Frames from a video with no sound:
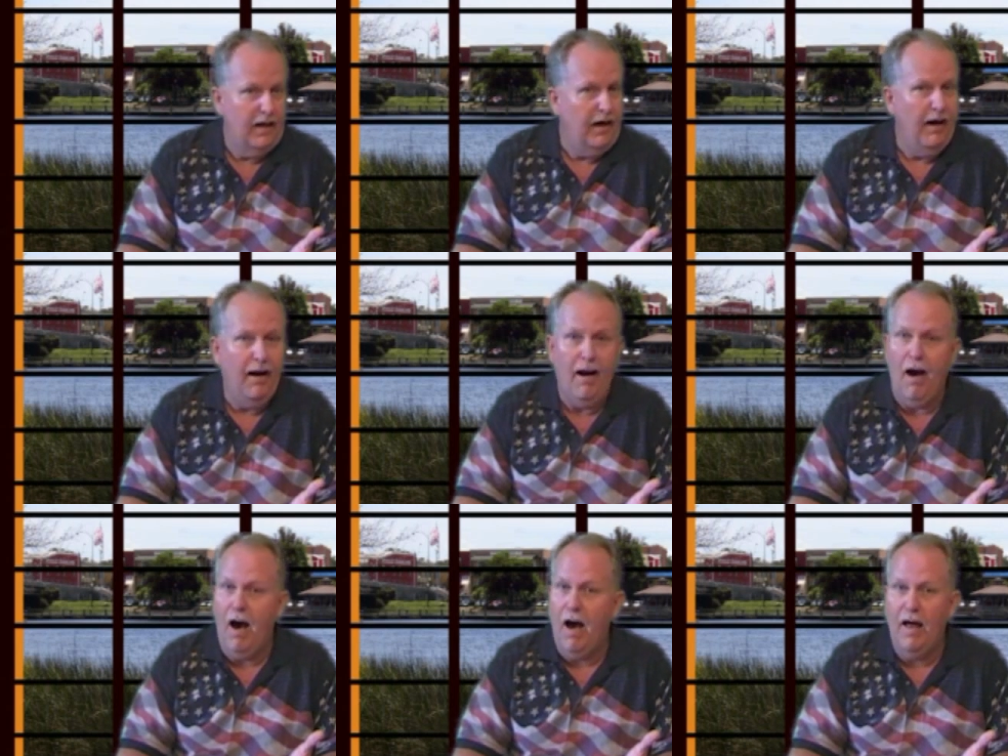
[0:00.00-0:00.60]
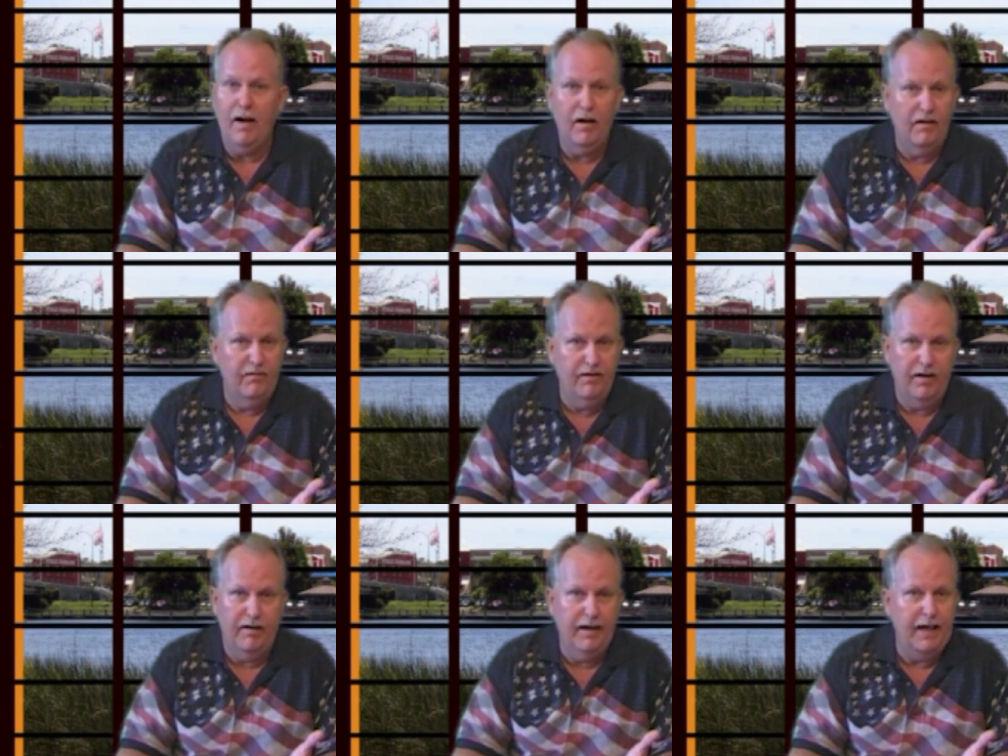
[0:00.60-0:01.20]
Not a
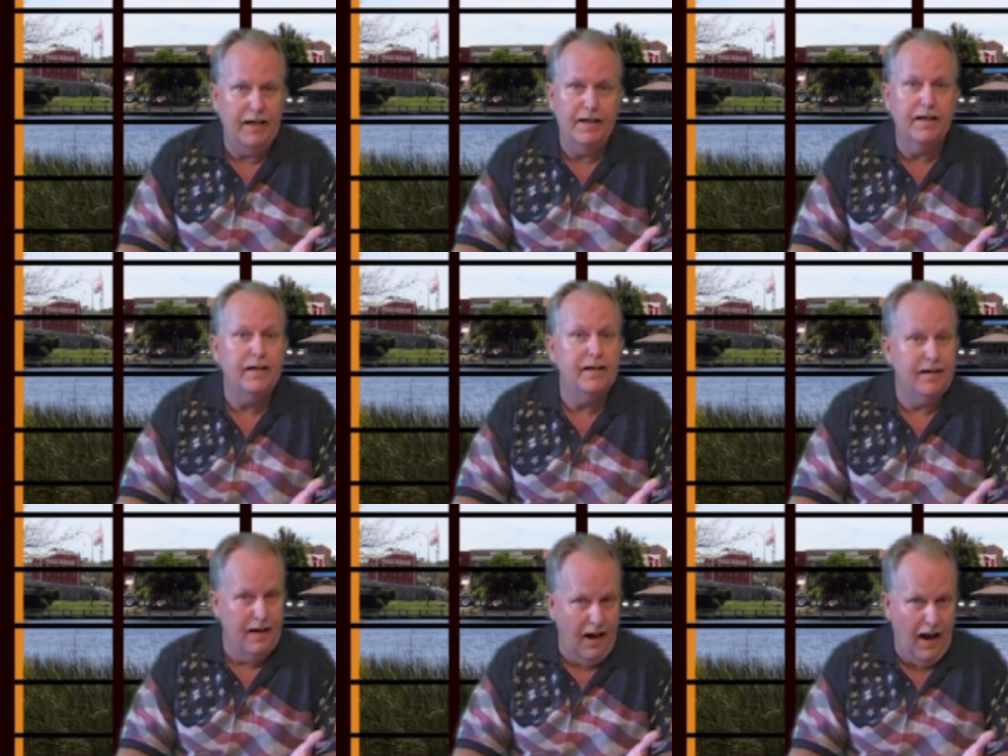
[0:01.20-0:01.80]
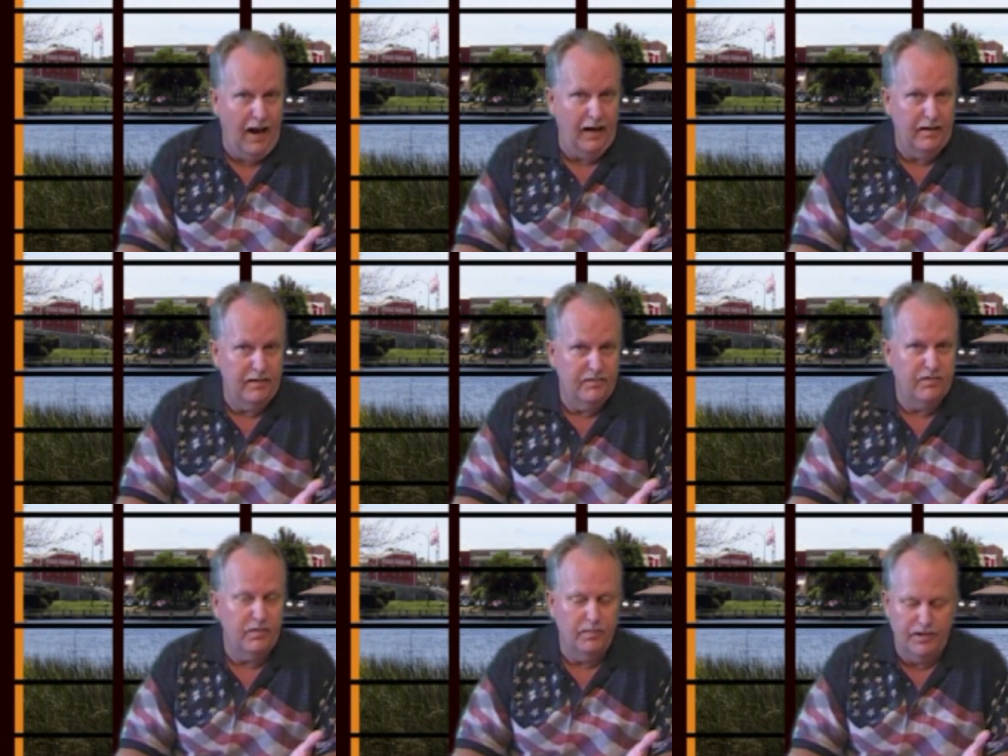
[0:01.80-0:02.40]
very good night
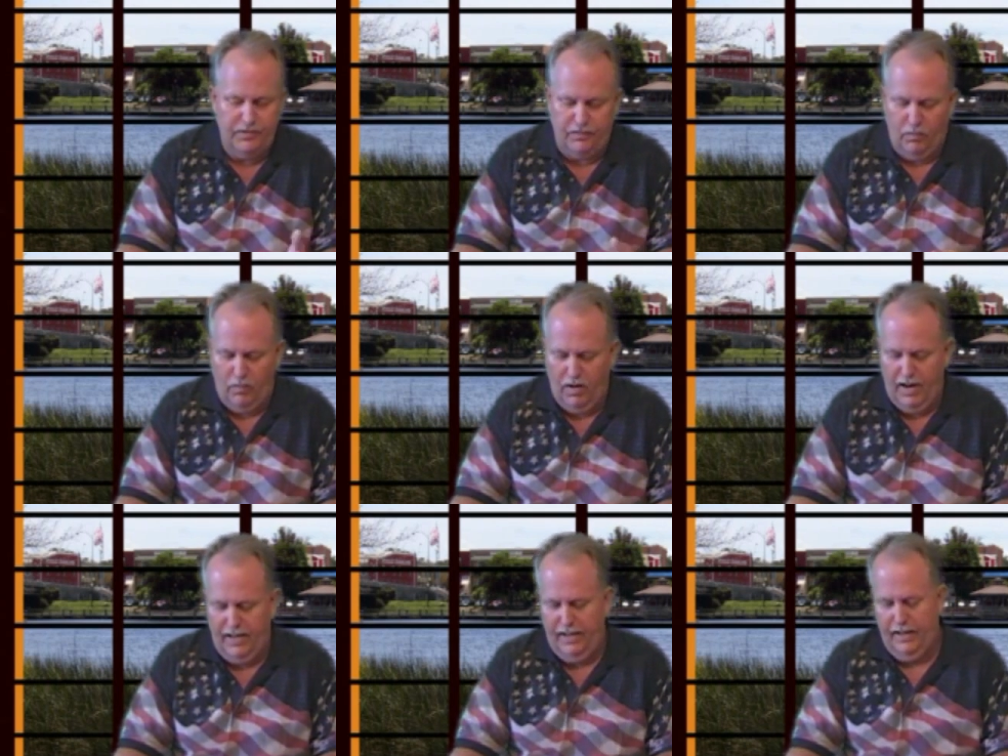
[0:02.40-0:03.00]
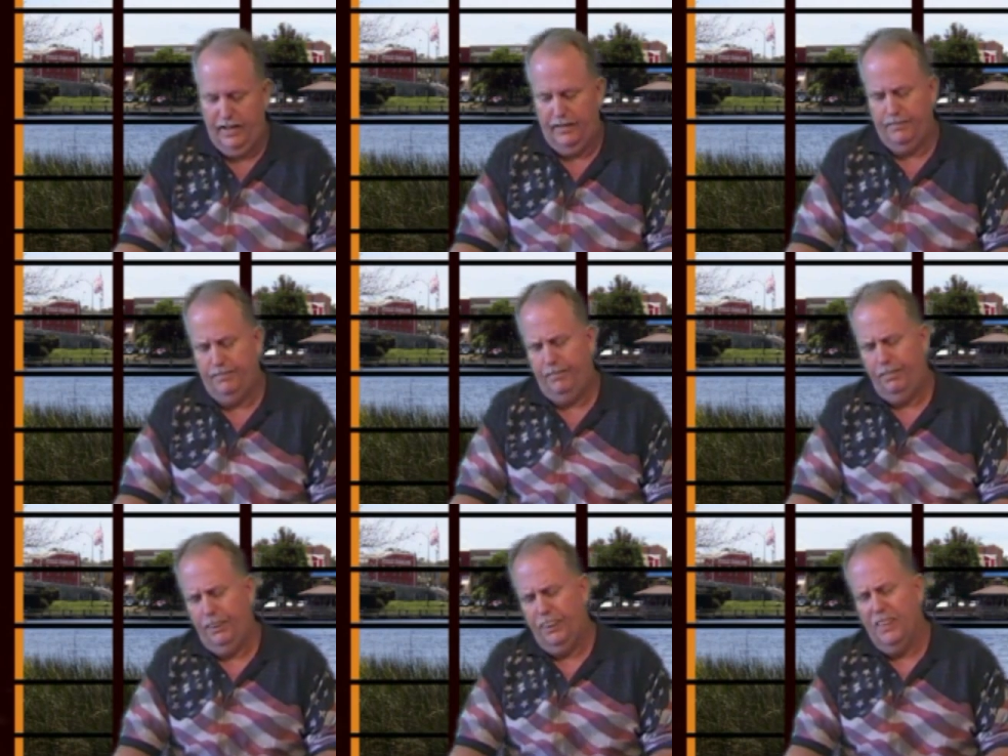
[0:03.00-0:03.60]
for Mr. Whitehead.
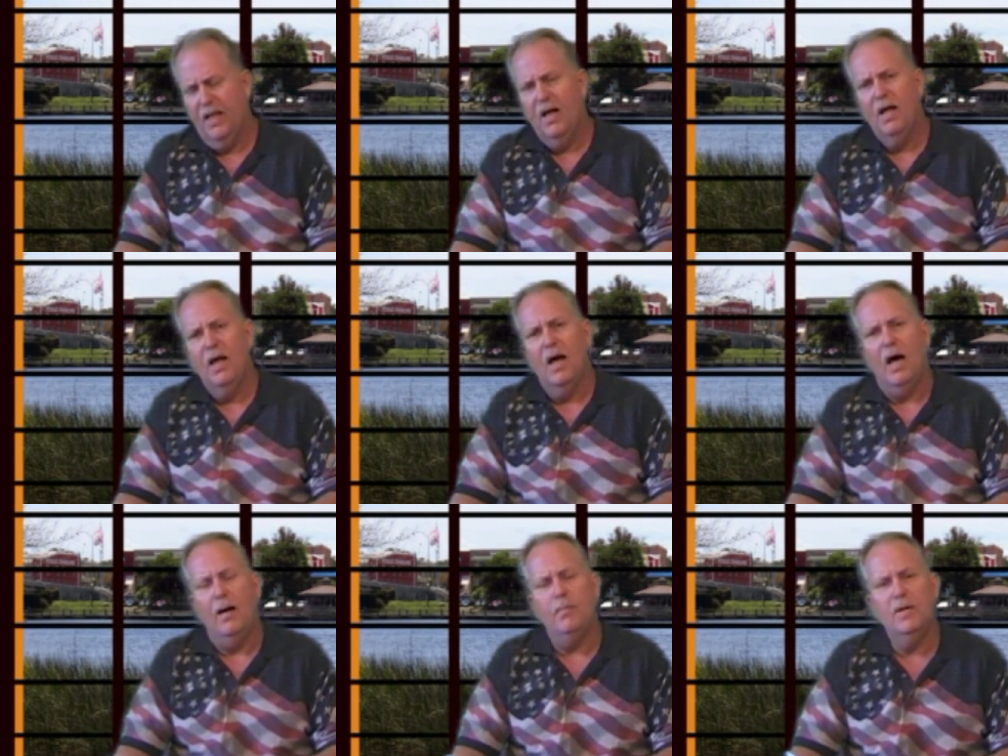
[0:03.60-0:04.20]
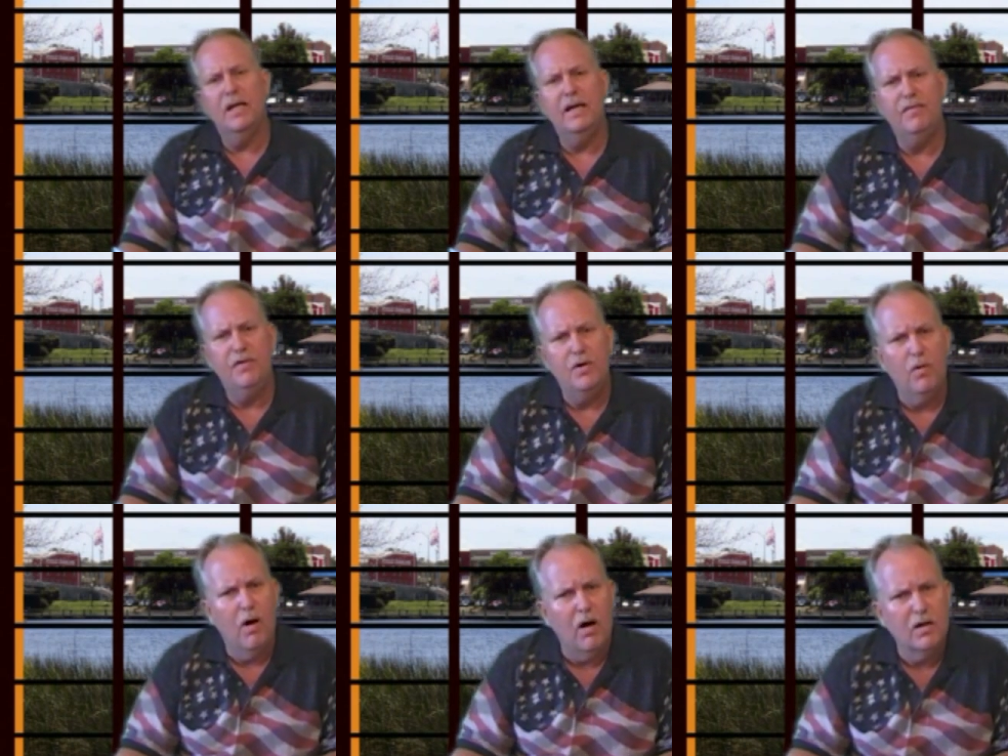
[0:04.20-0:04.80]
I believe
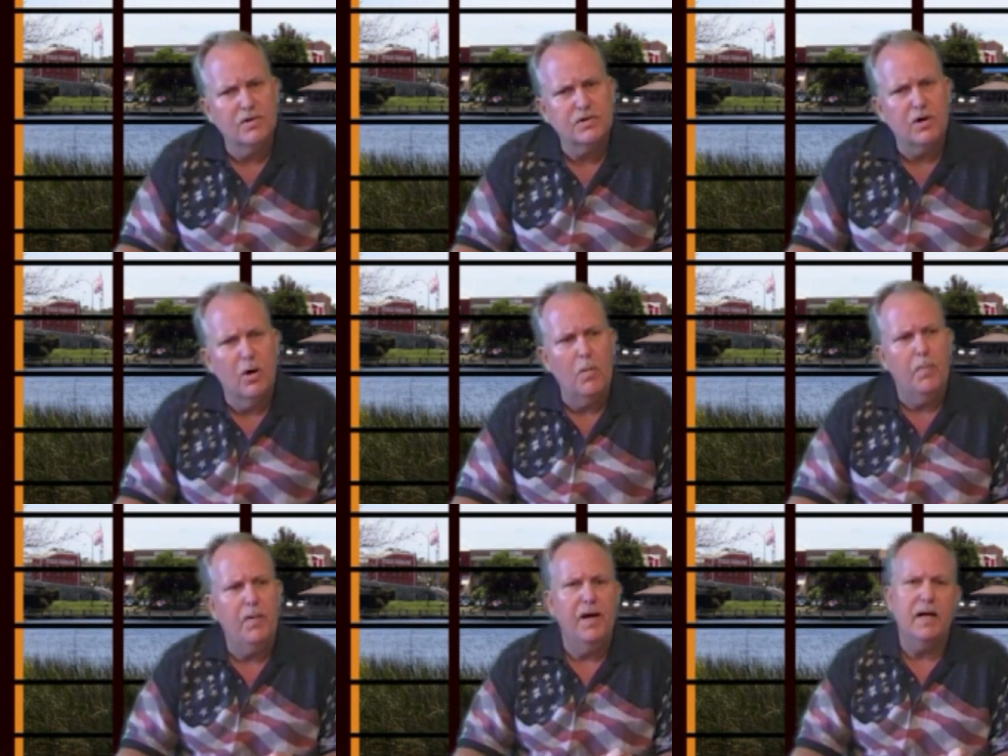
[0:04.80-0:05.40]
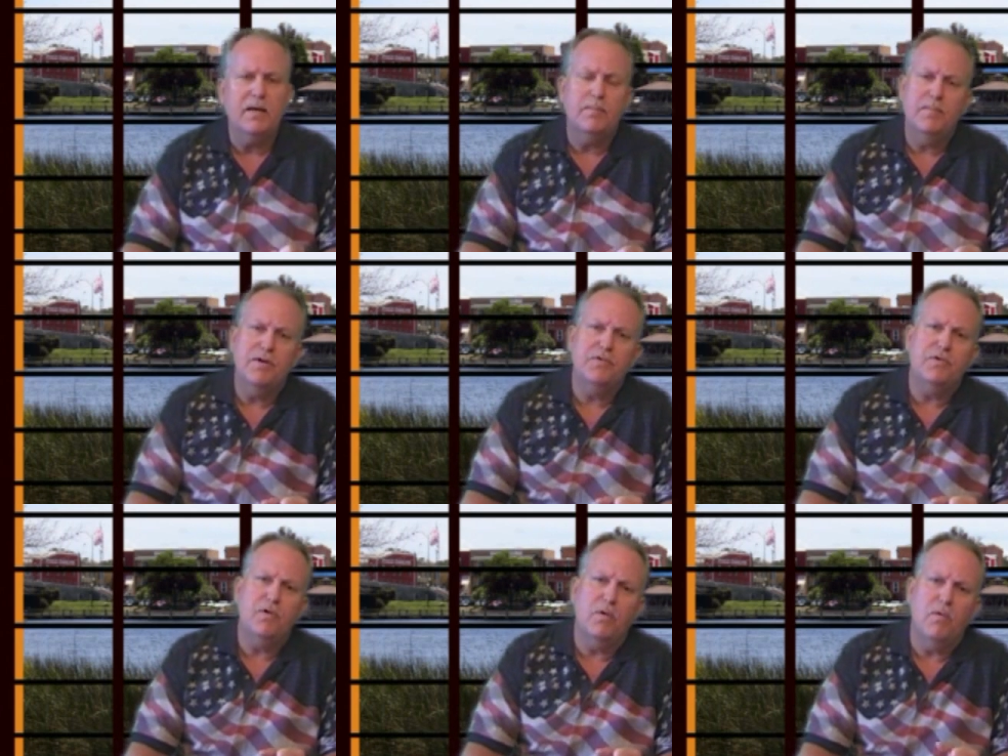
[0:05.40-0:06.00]
you also picked
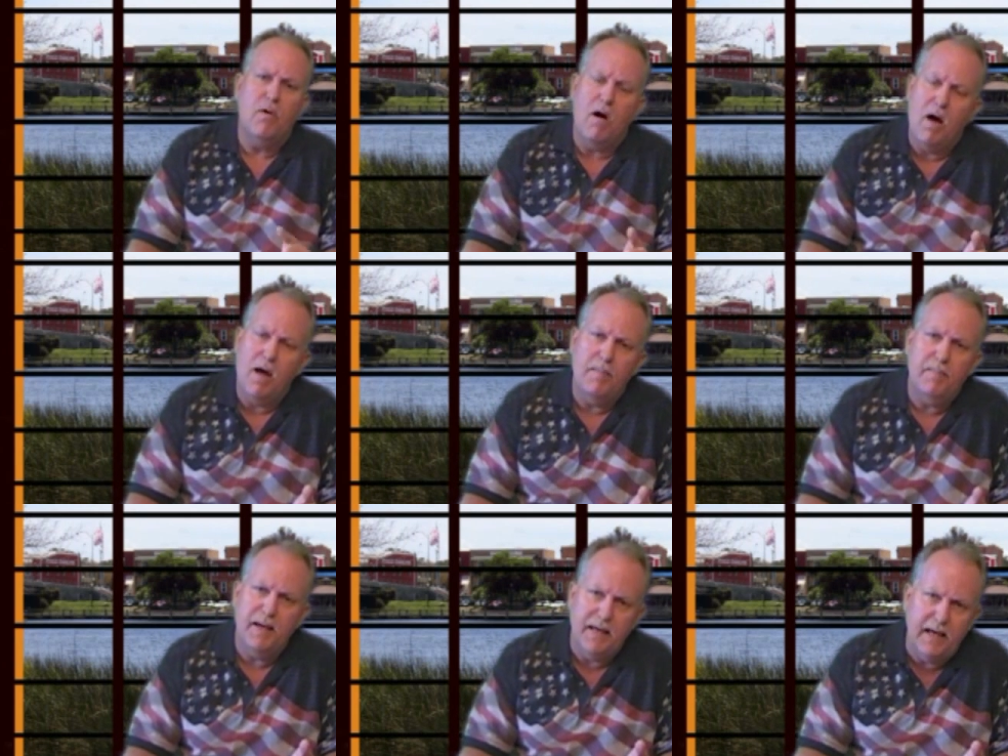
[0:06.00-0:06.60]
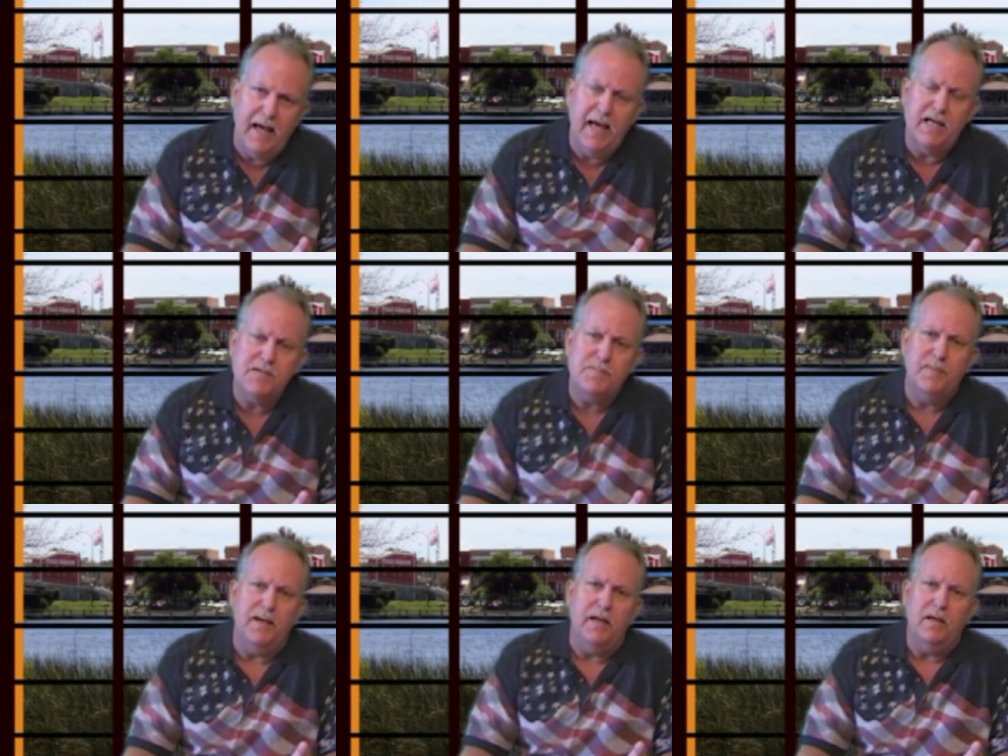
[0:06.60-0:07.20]
Mr. Ron
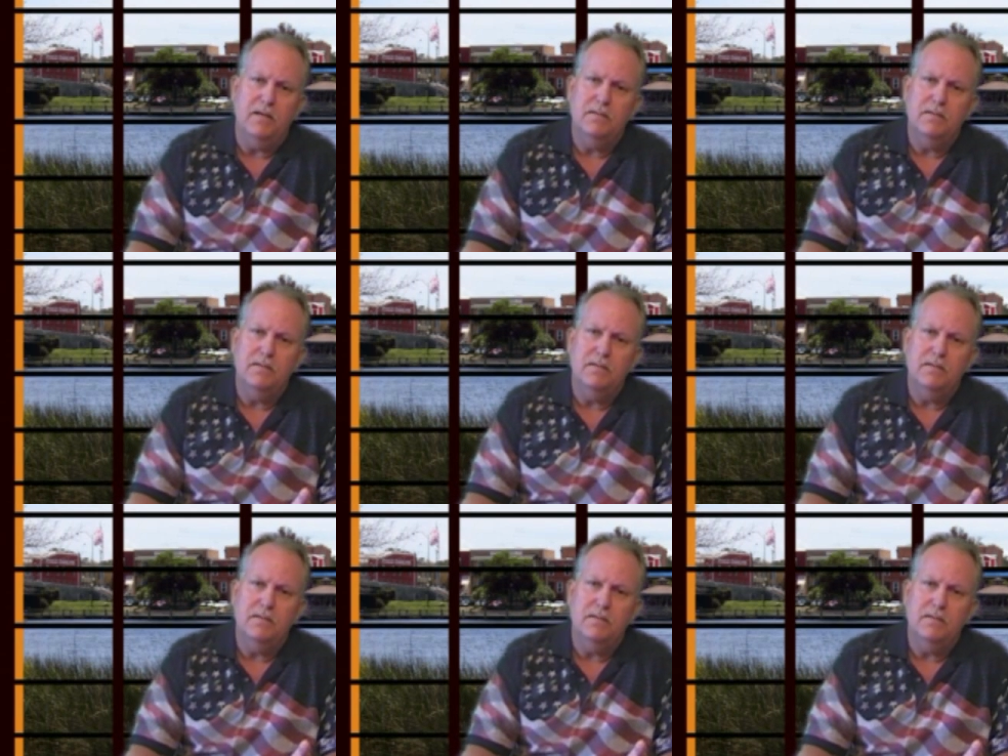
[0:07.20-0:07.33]
McNesby.